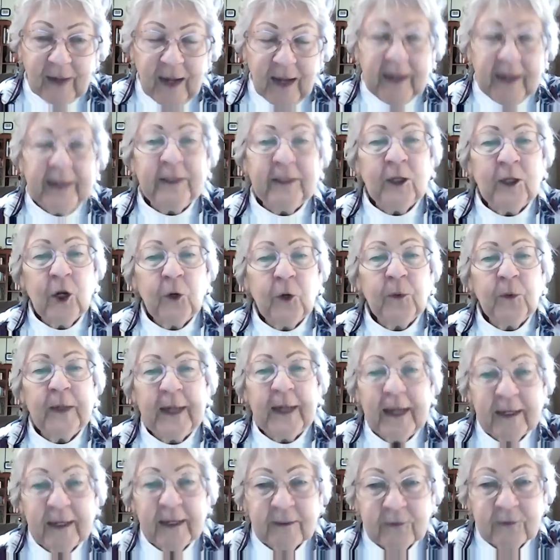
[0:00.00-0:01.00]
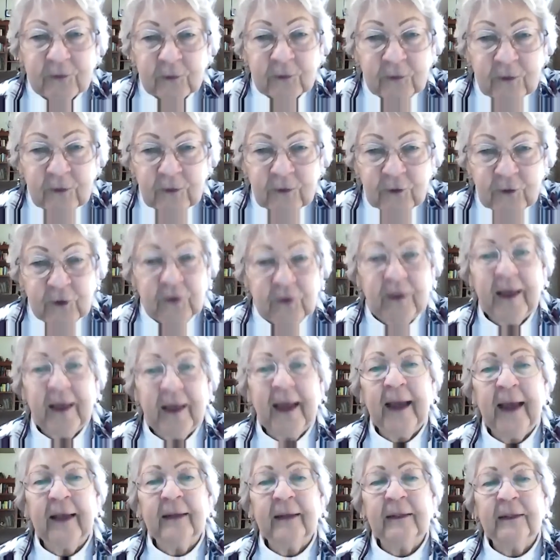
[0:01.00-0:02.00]
I know the answer to
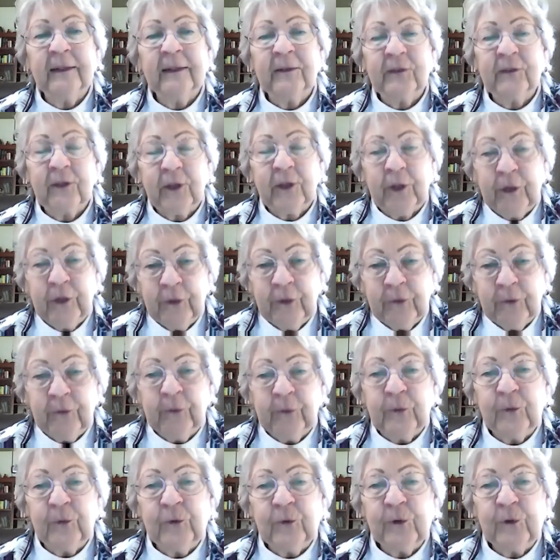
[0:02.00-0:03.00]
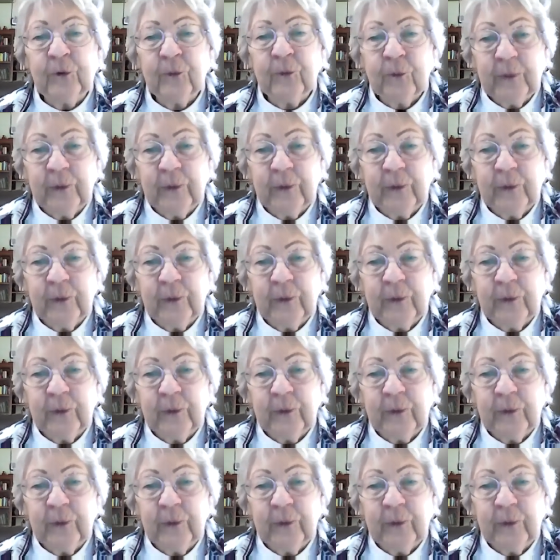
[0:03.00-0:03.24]
that is a huge,